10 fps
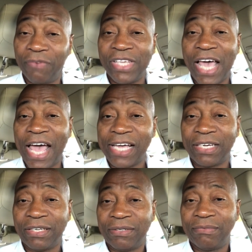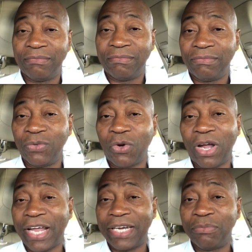of the act, we
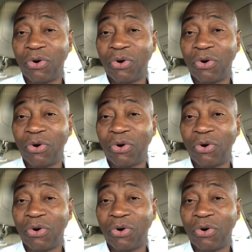call that the